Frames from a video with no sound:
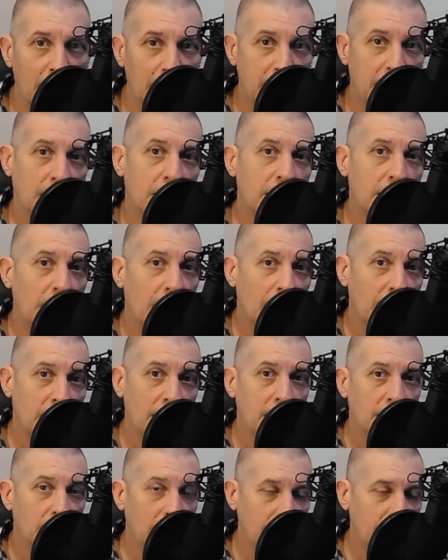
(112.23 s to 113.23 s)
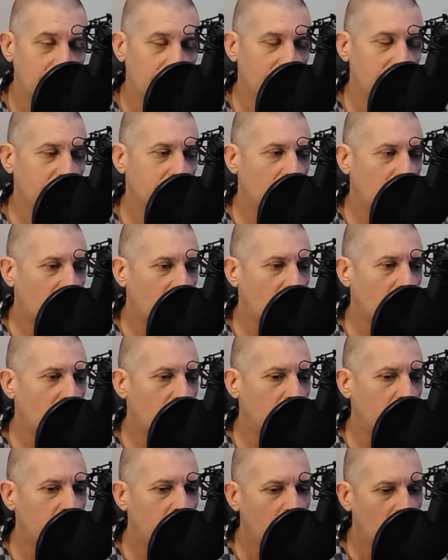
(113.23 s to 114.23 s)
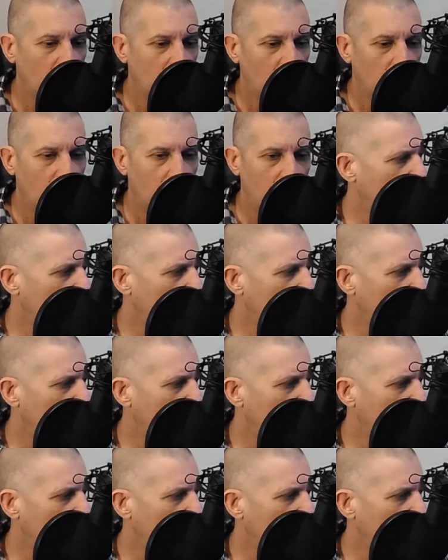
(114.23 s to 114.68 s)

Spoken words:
10 ideas on, what